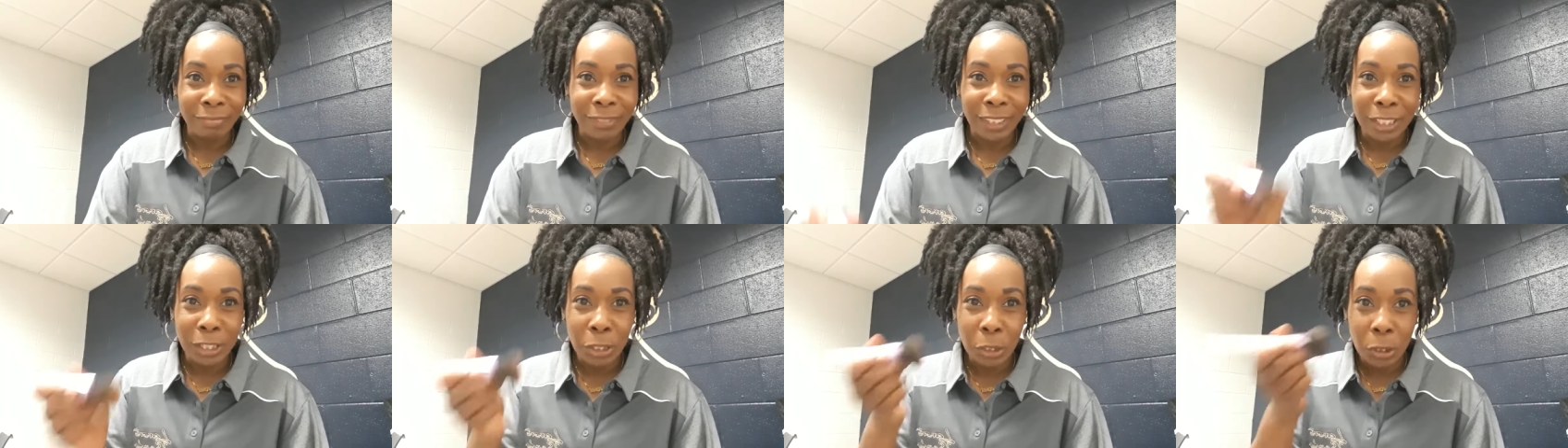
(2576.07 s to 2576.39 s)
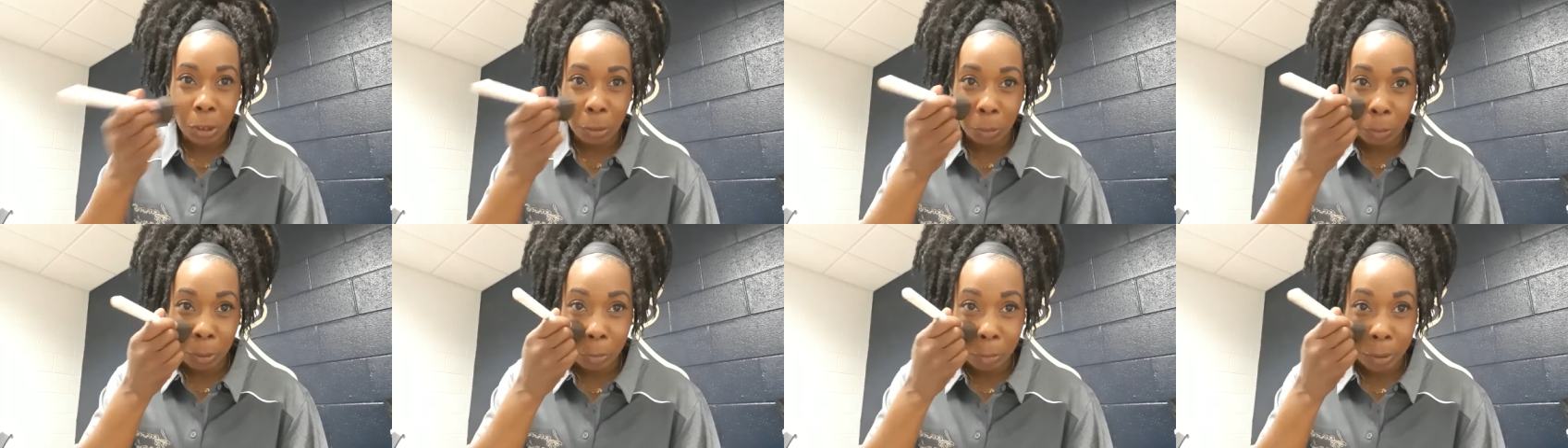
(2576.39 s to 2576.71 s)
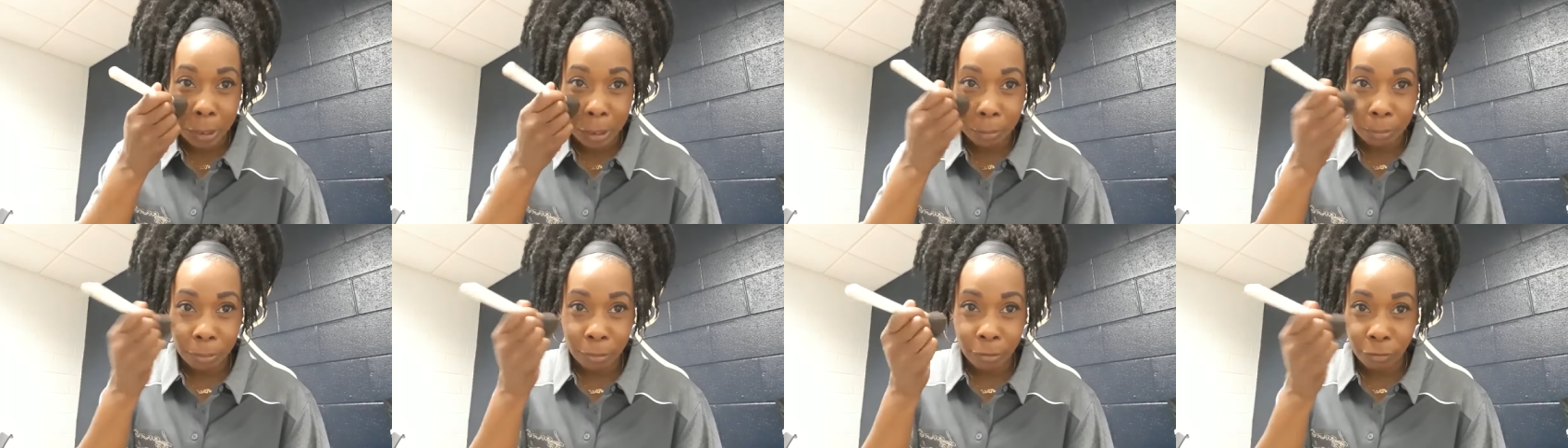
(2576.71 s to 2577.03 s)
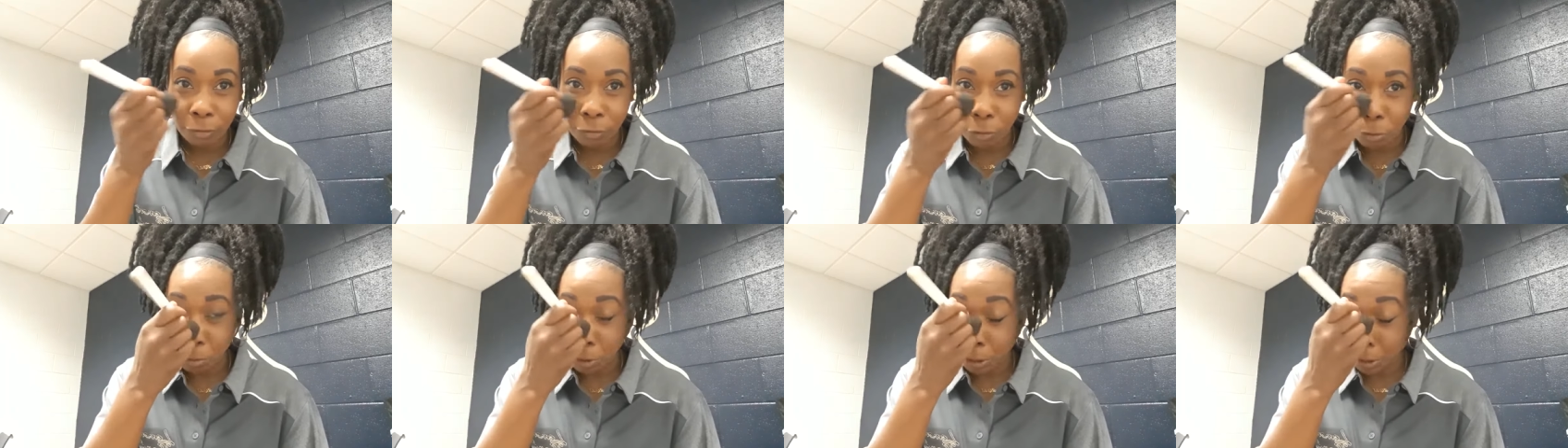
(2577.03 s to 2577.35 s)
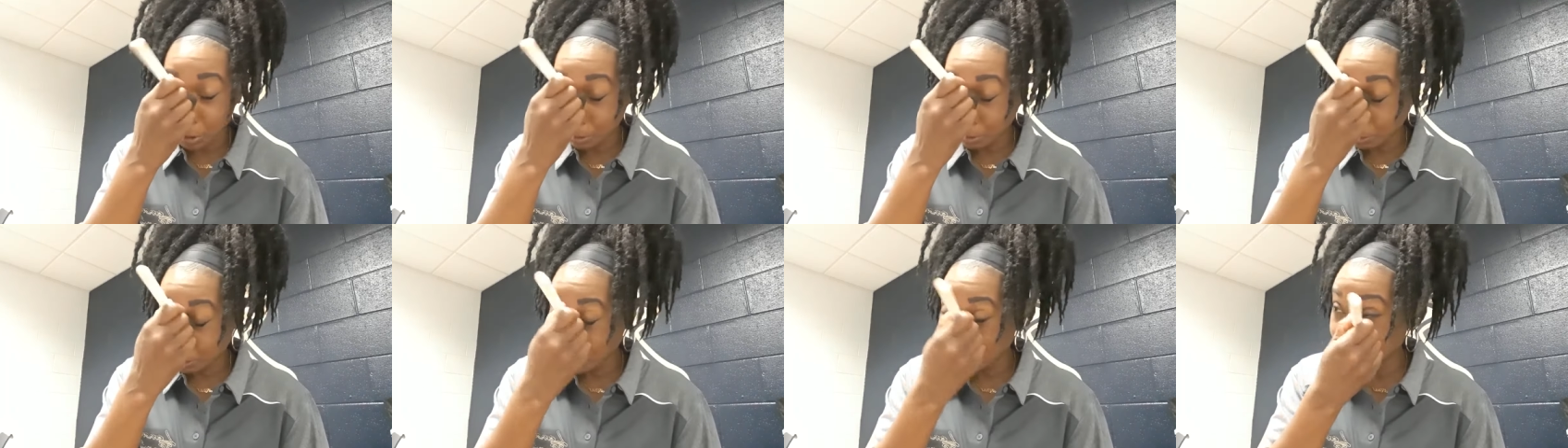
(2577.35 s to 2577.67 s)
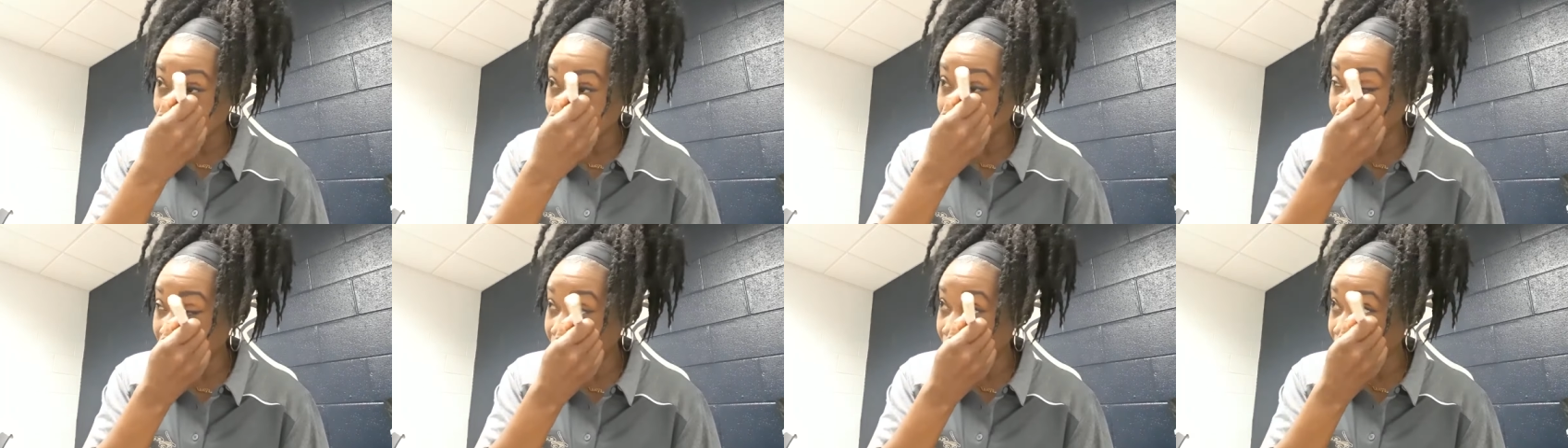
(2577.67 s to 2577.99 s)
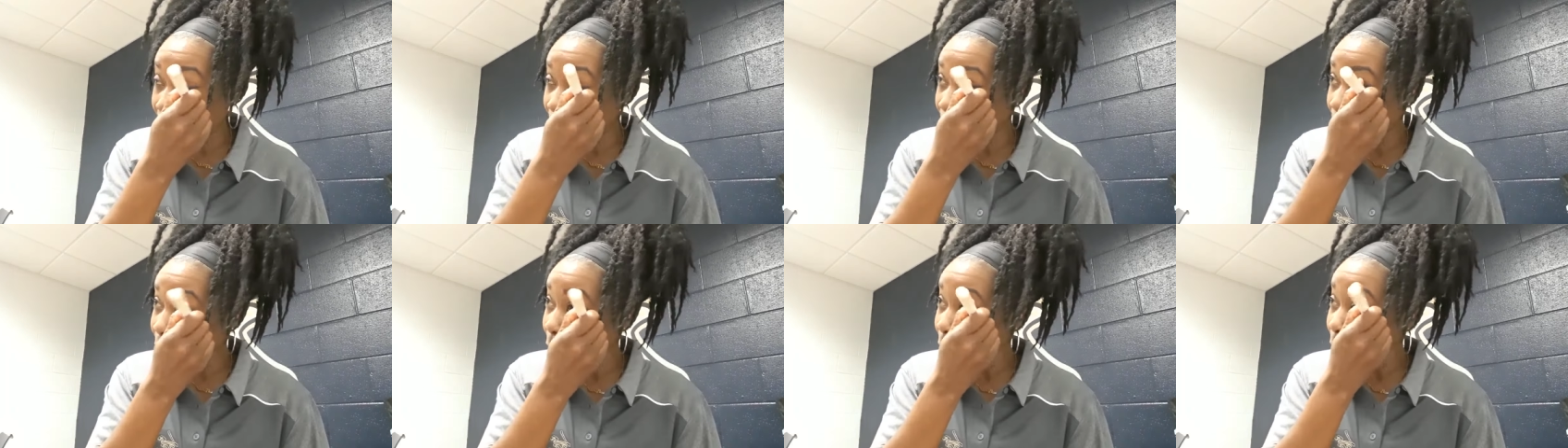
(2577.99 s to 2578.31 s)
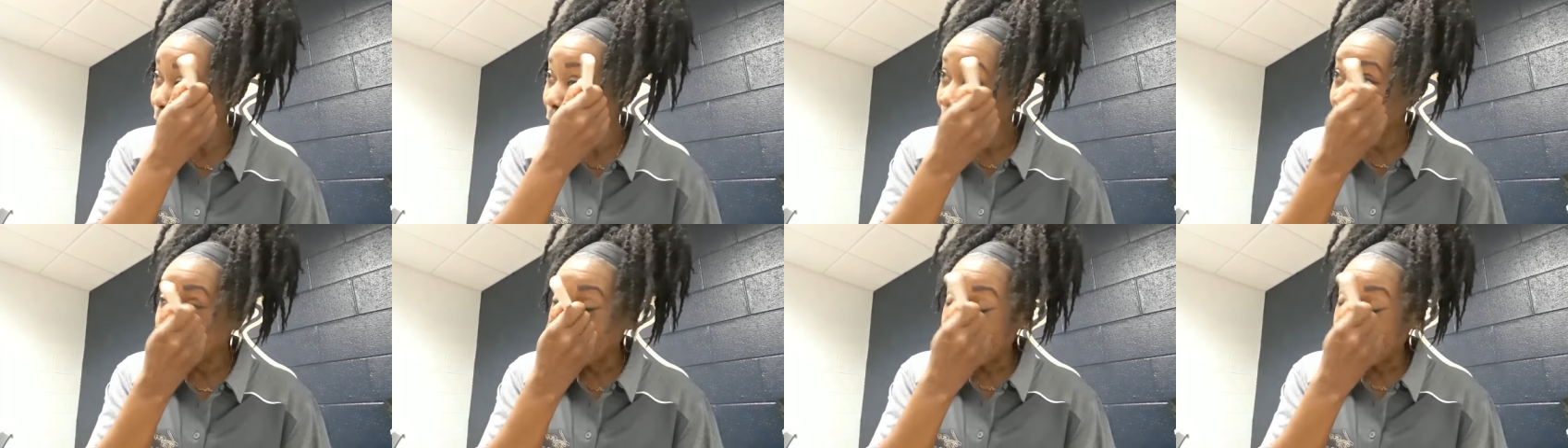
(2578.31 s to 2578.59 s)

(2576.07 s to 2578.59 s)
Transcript: you know, we went and performed or whatever.